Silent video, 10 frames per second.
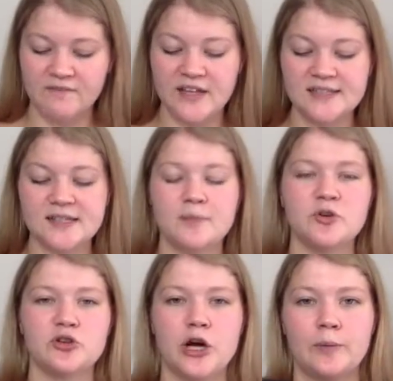Vince
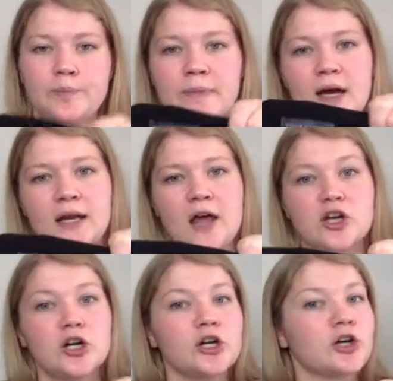Camuto,
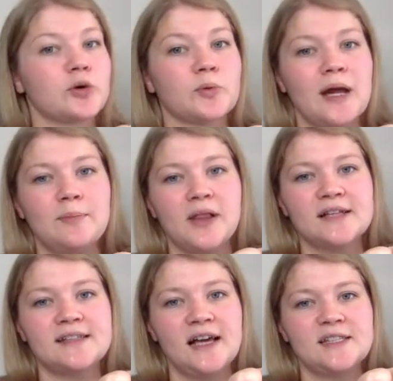another great
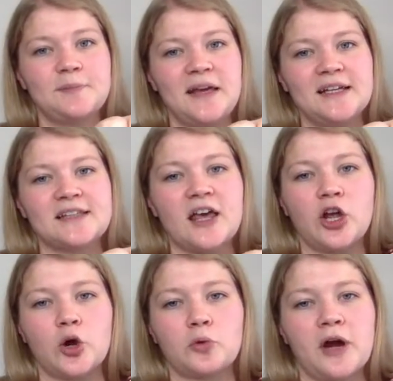plus size piece and a
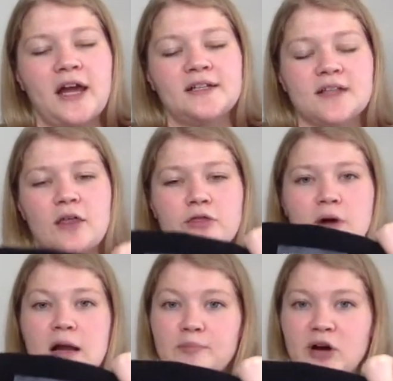great
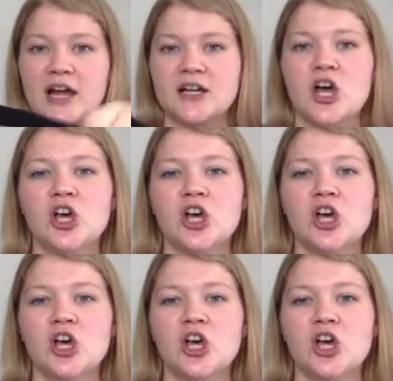ThredUp brand.